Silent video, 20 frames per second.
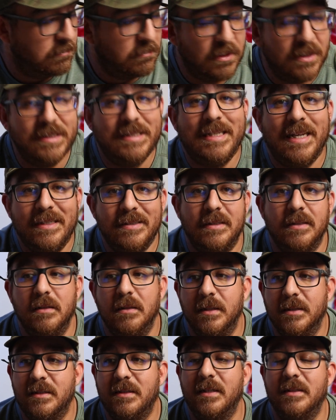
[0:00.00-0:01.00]
it says it.
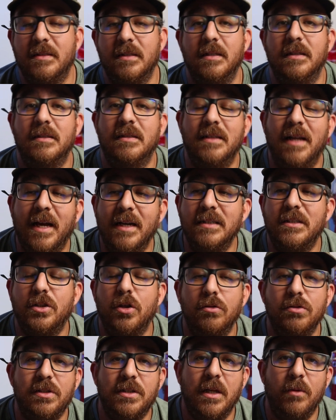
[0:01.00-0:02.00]
It says it. It's not
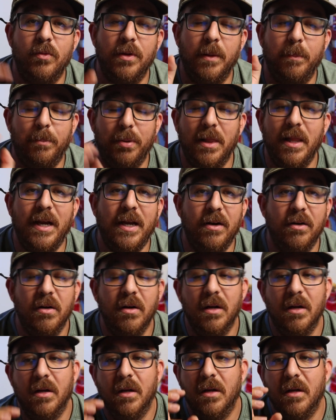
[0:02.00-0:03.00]
associated with a player,
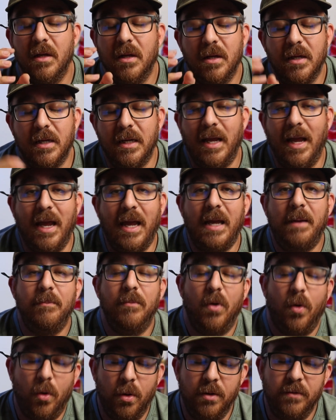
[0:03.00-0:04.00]

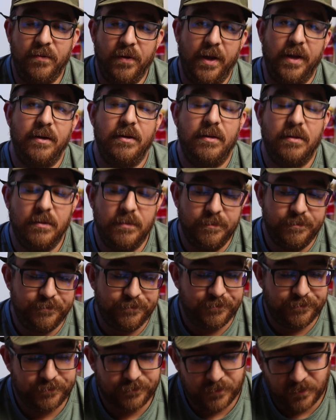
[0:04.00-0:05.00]
game, or event.
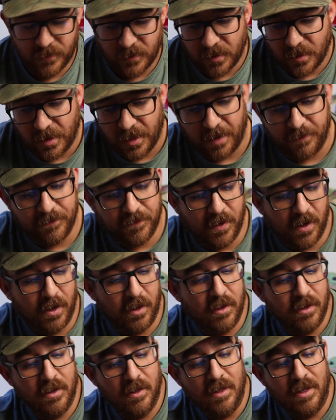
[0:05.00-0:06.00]
Okay, fine.
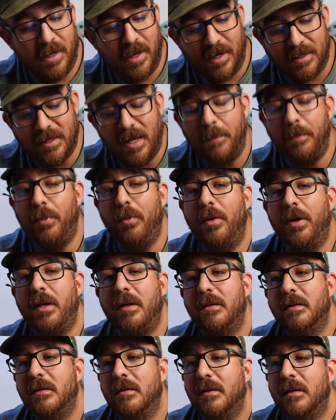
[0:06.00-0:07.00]
At that point,
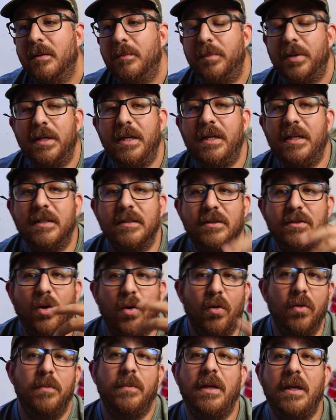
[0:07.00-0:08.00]
Panini has
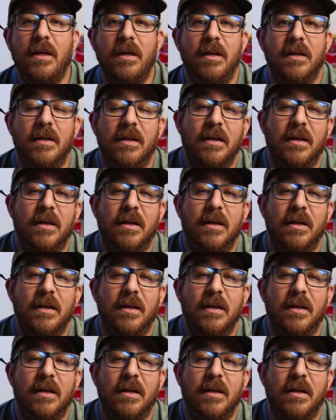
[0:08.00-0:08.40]
told me